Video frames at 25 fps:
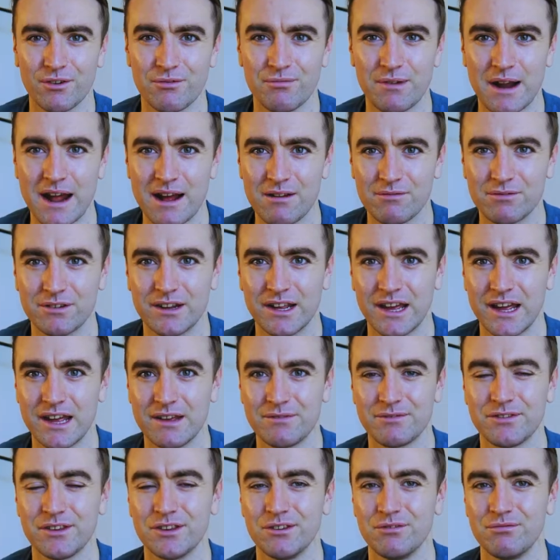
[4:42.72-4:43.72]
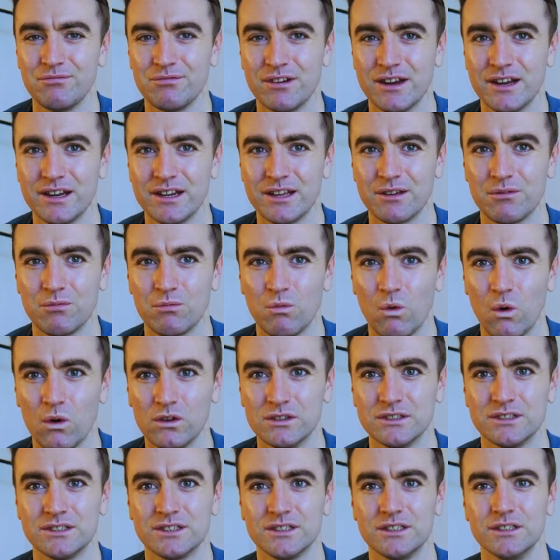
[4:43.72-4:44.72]
around it. If you really
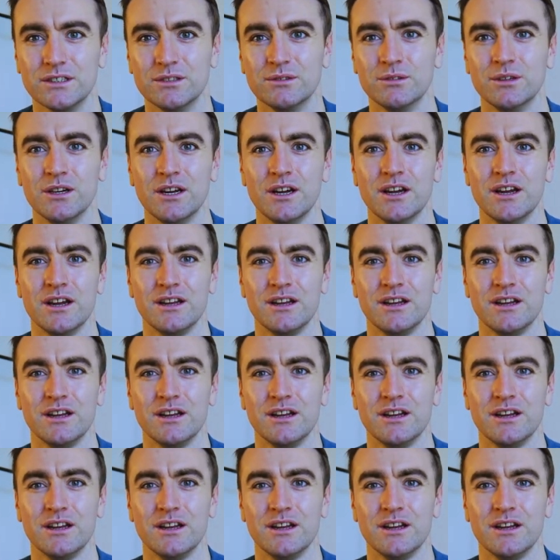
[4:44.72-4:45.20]
want to